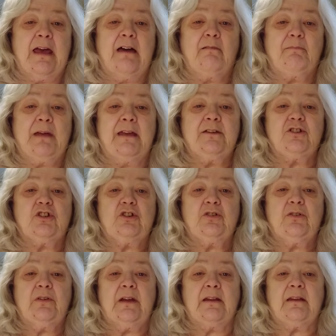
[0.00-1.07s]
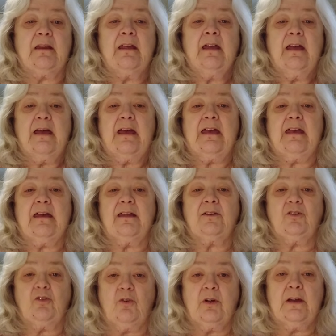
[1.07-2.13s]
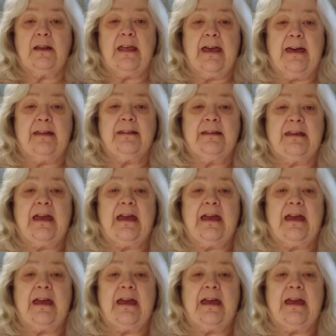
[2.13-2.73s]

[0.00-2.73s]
I'll make sure and and grill out.